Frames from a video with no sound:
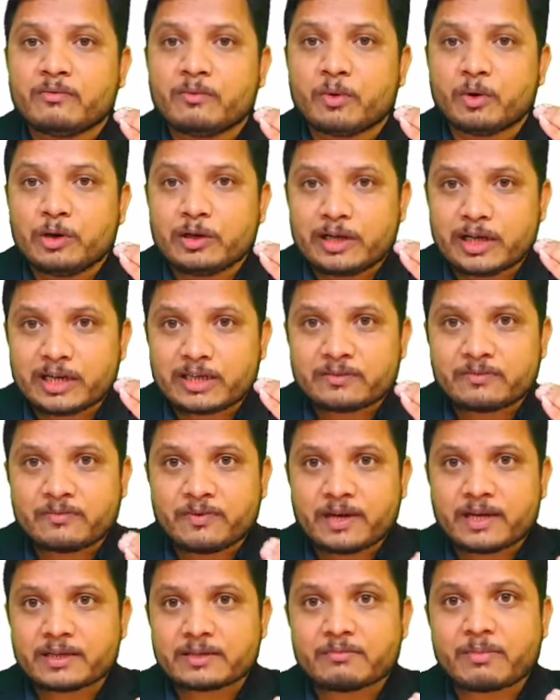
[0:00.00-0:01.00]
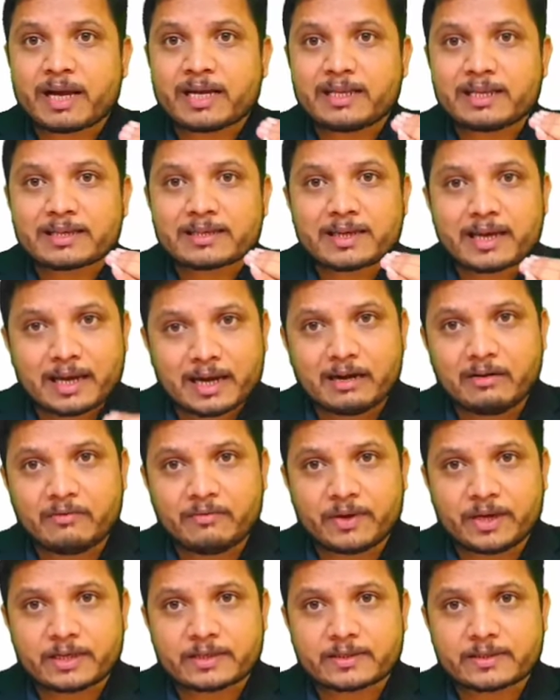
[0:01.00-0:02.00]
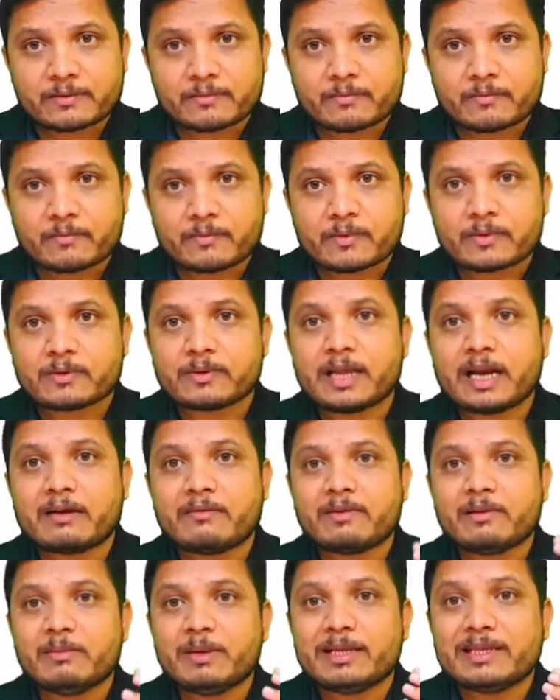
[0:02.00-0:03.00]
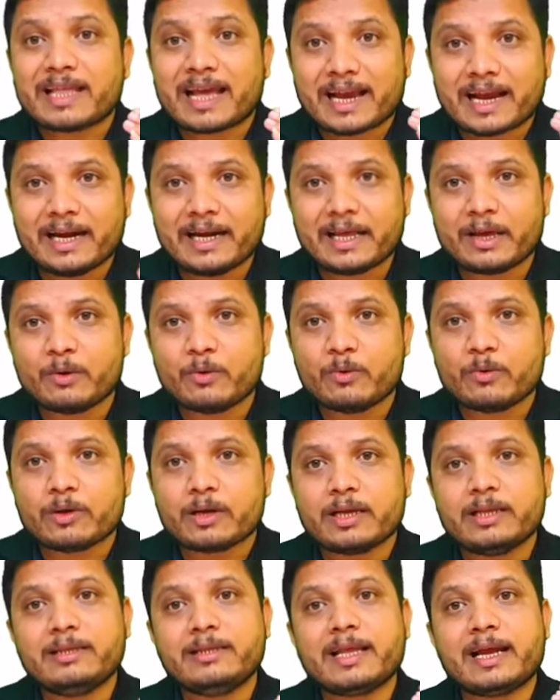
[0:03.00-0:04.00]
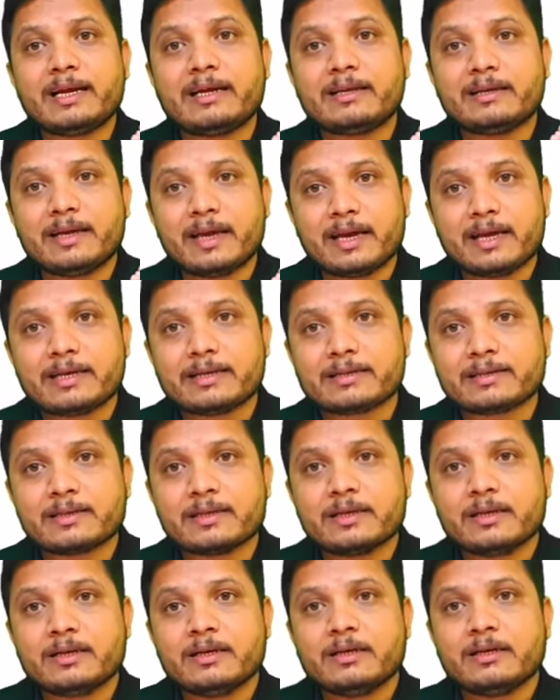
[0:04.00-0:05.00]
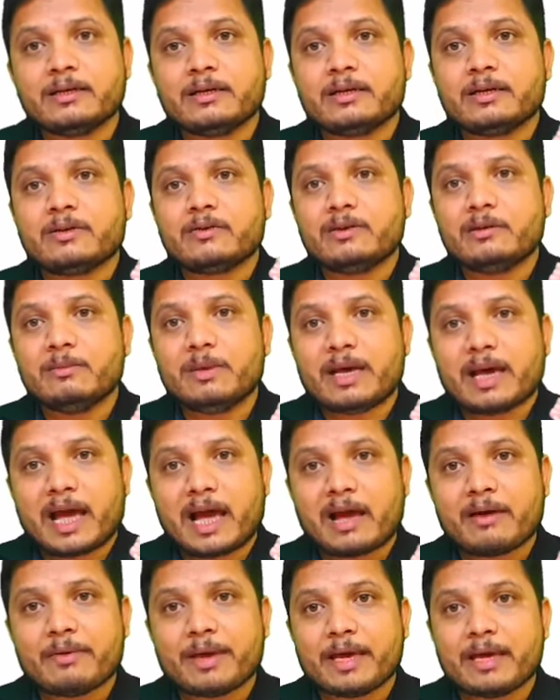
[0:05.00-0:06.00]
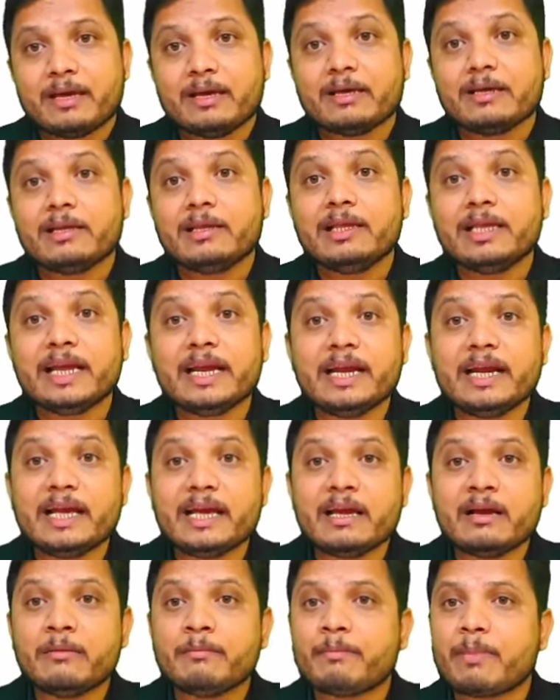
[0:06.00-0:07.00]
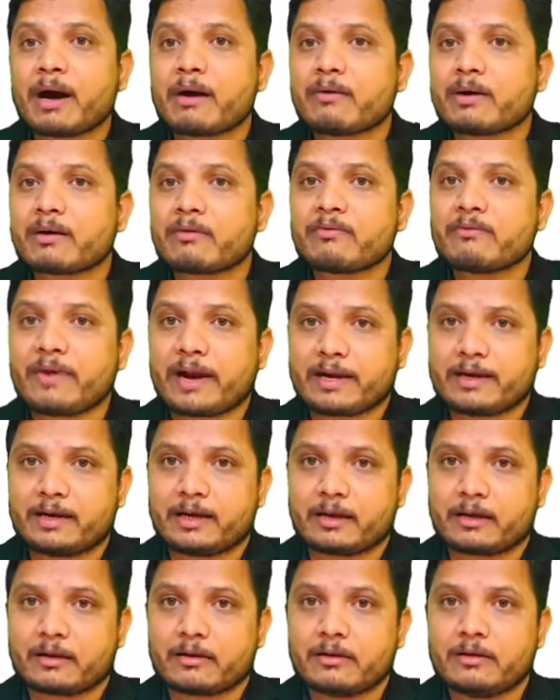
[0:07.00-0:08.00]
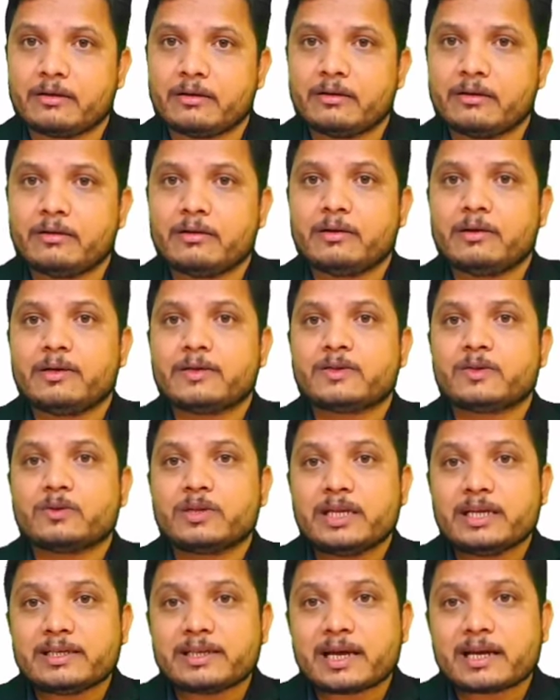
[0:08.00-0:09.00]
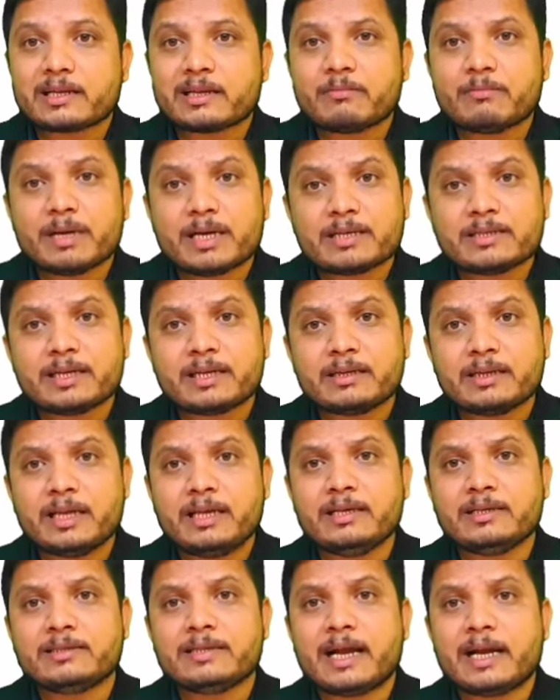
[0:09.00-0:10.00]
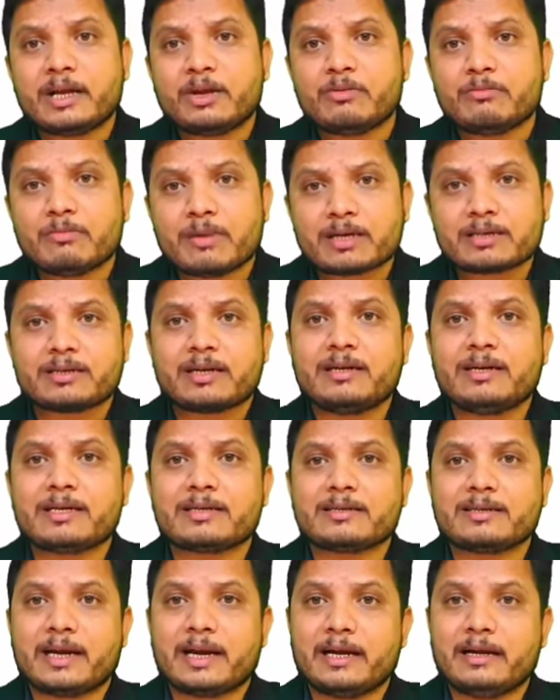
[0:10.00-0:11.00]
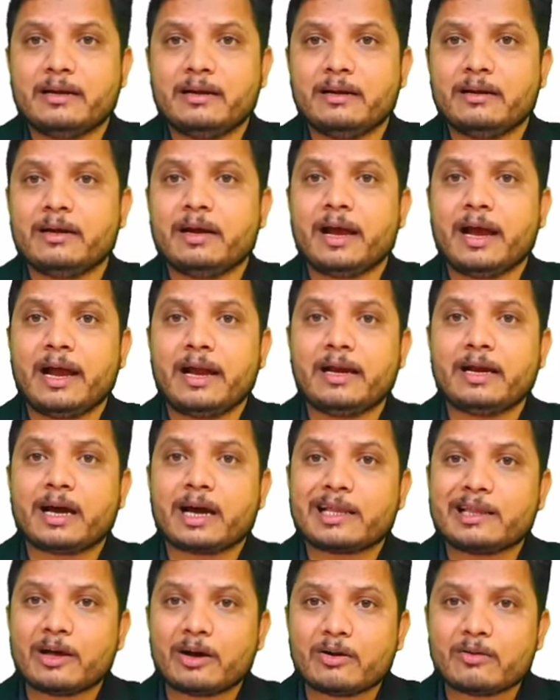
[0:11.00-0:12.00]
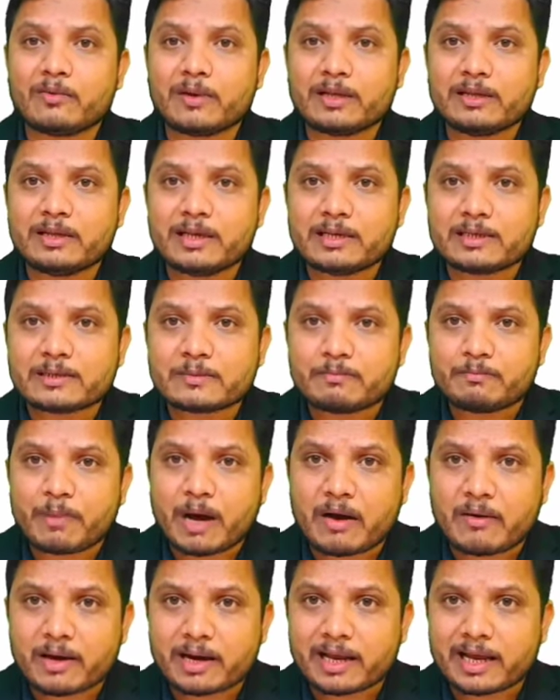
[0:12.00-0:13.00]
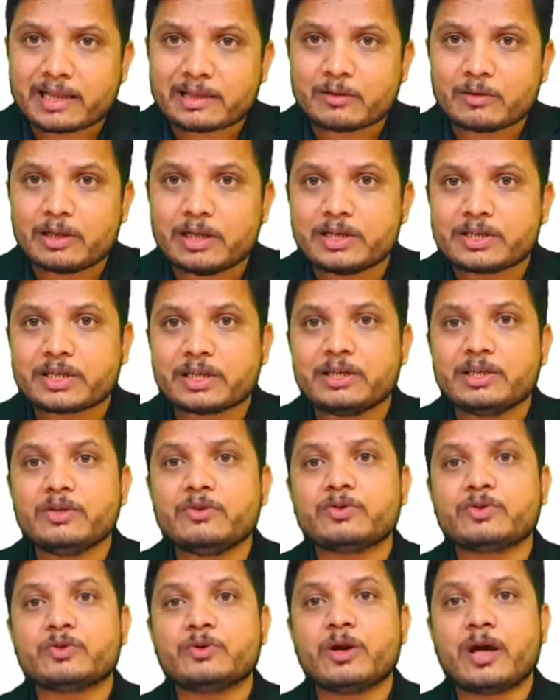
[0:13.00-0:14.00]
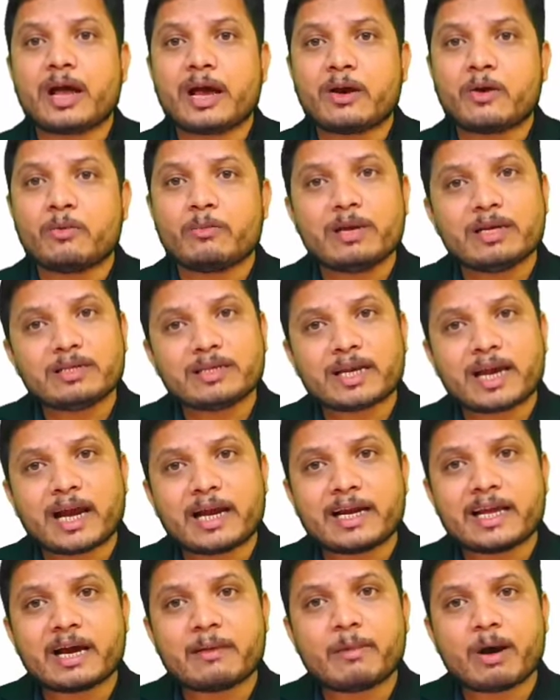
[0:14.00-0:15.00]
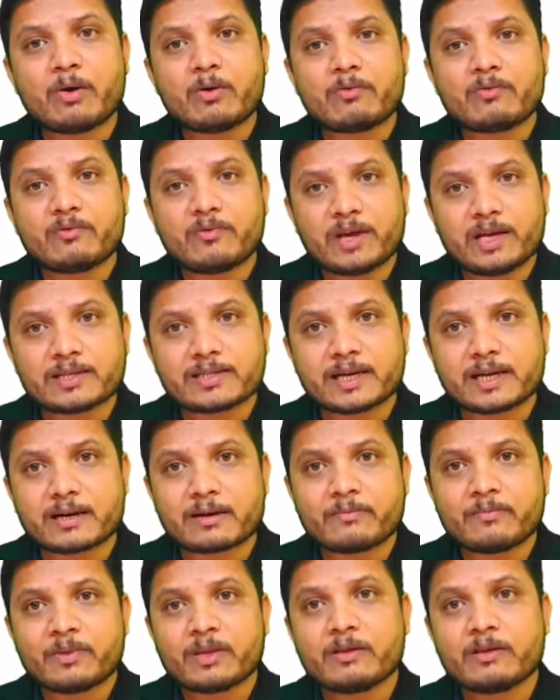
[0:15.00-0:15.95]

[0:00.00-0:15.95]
voltage phase minus current phase that will be negative in that case you will be having leading power factor. So these are the basic things that you must understand and along with this power calculation you should have basic idea about phasor